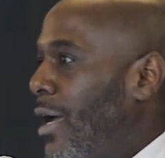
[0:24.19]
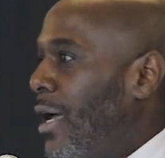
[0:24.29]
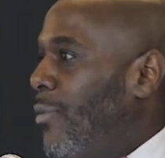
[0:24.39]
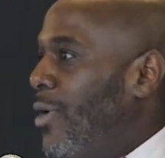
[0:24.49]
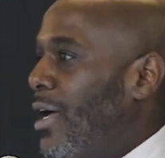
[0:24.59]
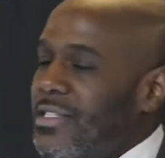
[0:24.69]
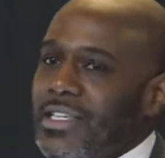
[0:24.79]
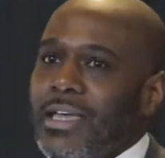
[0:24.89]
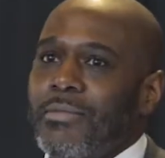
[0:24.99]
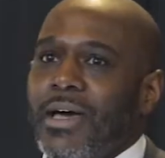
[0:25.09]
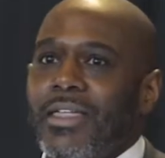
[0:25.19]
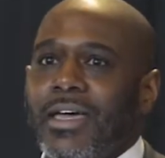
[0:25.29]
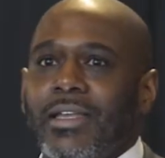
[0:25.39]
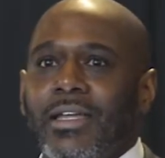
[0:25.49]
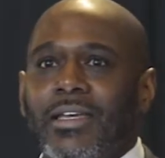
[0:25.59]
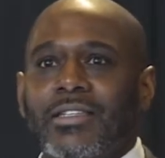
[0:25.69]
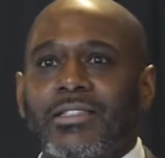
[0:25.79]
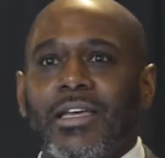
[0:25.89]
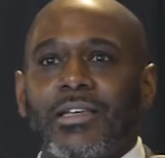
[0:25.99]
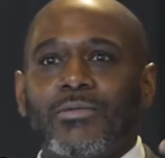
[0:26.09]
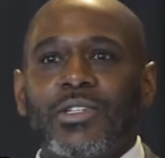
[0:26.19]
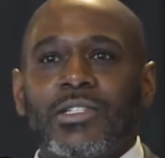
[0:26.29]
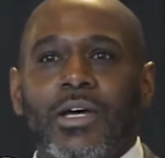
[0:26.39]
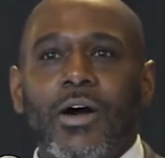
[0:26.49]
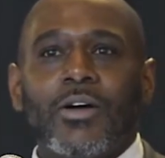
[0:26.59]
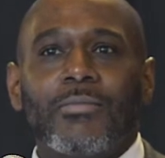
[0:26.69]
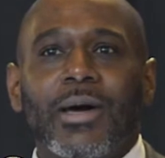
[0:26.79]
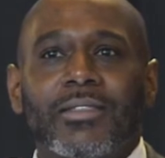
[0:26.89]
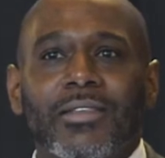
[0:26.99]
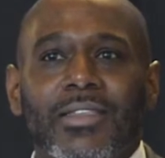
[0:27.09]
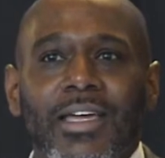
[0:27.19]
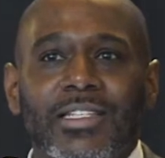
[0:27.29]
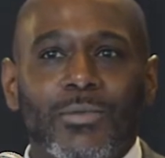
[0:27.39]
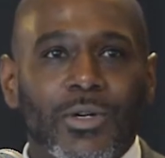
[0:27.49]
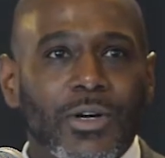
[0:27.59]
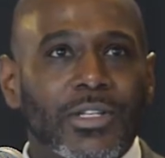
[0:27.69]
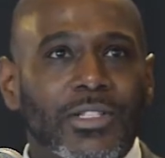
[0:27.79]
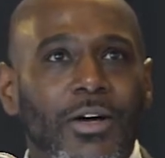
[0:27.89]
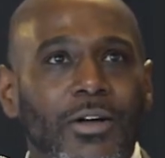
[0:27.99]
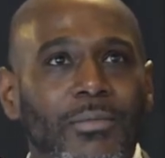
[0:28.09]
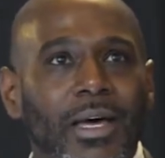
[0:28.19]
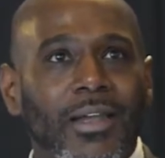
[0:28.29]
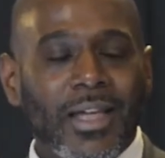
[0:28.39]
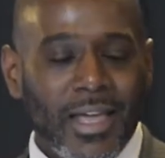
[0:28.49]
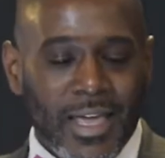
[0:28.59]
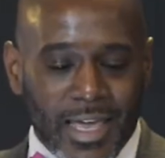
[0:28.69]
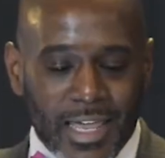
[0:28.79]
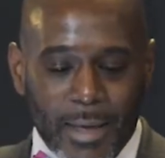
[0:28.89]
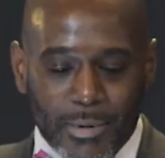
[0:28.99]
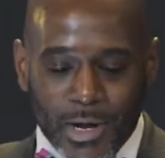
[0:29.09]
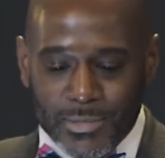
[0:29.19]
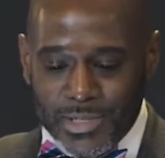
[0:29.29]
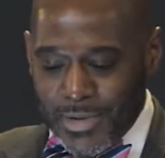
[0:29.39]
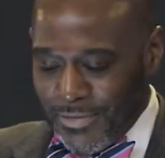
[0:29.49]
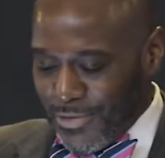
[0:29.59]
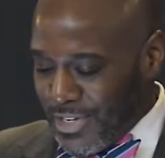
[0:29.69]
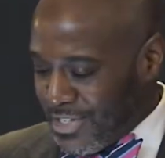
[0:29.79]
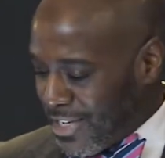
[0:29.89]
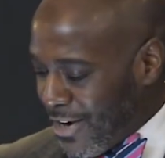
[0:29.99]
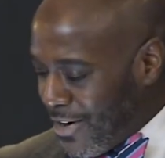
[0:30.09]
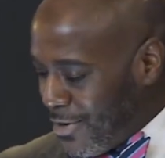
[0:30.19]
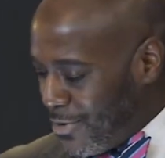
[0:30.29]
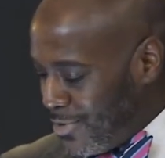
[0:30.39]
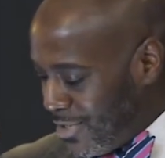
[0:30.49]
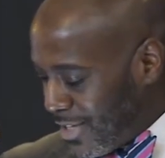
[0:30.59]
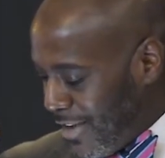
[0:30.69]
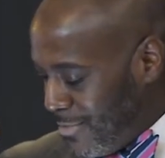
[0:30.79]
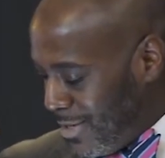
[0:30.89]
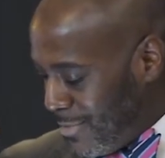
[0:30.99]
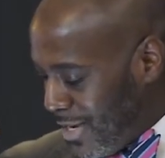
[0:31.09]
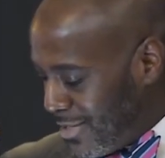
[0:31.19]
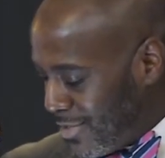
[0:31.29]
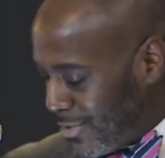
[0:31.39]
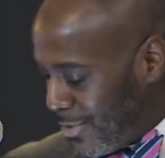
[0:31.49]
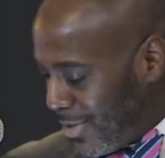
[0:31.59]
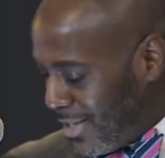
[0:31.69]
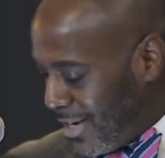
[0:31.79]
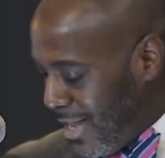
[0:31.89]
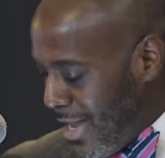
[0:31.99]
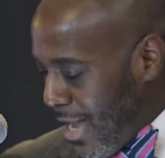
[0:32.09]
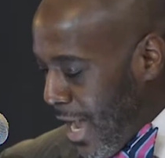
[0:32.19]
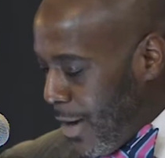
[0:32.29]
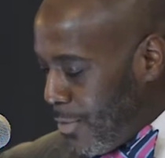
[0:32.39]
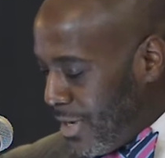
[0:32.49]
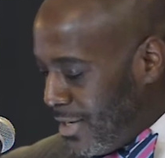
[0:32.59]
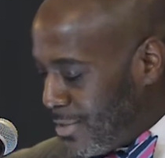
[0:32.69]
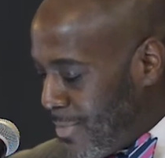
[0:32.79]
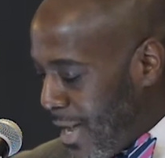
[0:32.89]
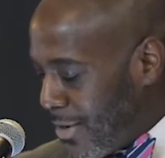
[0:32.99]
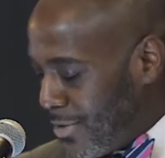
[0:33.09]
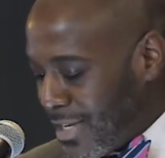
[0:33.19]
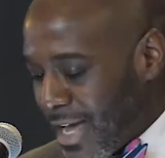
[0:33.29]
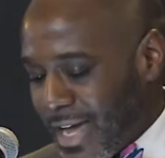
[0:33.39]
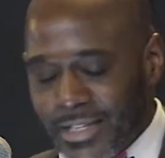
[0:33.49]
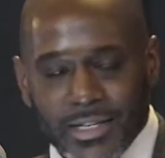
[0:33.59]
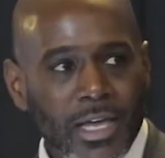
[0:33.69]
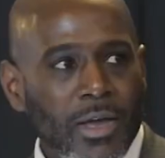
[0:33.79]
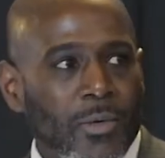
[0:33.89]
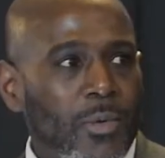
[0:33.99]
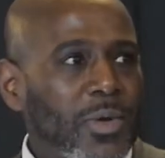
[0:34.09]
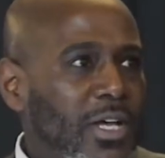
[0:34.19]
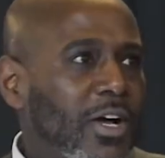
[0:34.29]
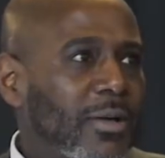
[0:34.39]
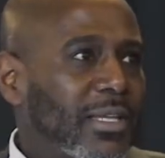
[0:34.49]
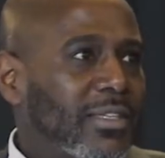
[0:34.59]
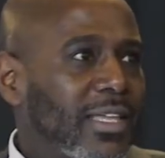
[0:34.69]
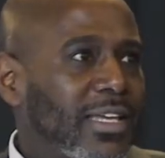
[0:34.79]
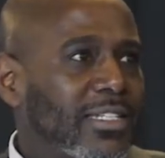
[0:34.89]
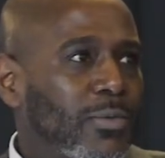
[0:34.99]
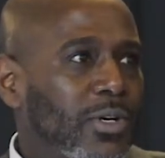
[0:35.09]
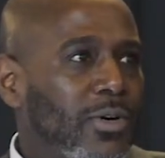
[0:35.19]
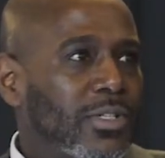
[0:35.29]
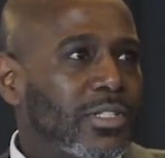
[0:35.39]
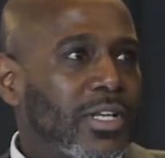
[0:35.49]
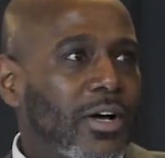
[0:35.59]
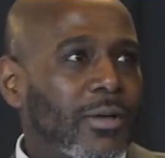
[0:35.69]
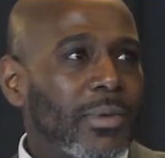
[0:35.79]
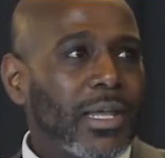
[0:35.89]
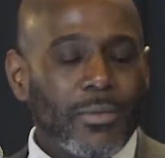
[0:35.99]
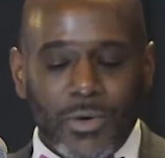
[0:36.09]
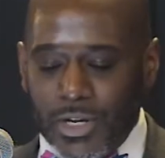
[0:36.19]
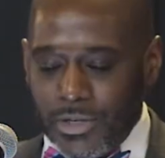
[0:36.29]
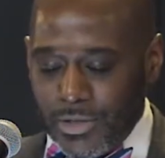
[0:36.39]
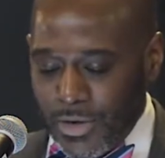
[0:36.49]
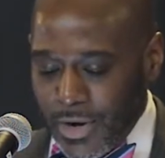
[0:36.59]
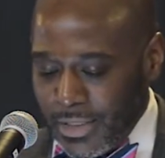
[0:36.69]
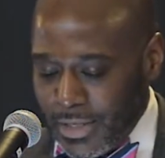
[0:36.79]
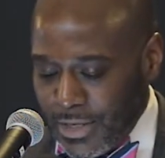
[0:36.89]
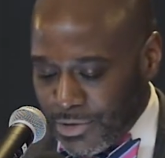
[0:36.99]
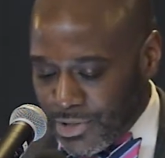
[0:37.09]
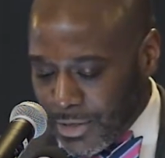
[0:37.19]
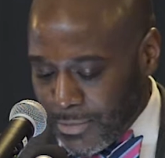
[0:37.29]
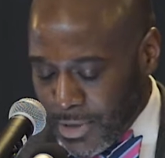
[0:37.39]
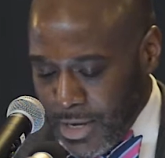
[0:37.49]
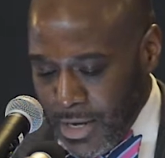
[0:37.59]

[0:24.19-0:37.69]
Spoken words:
And what I say by that is, as we talk about the things that we're going to talk about, and I promise my friend Sarah, who just gave me an amazing story, that I will get us back on task. When we talk about the things that we're going to talk about, and we're under the great leadership of